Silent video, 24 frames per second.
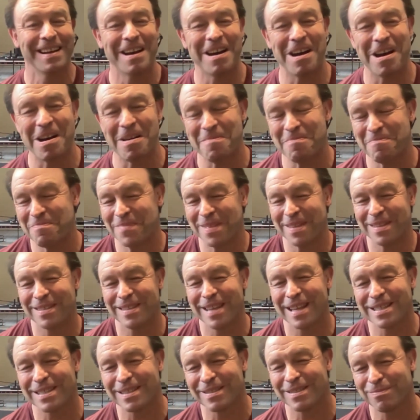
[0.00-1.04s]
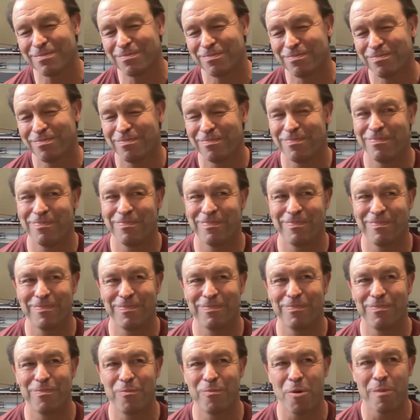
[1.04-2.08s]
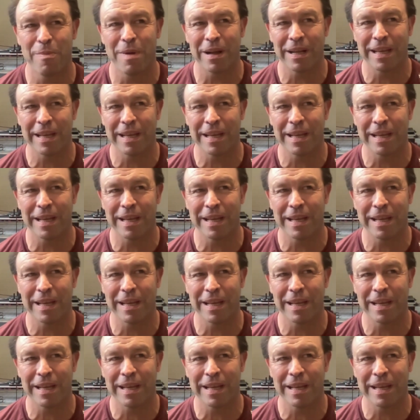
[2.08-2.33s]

That's more about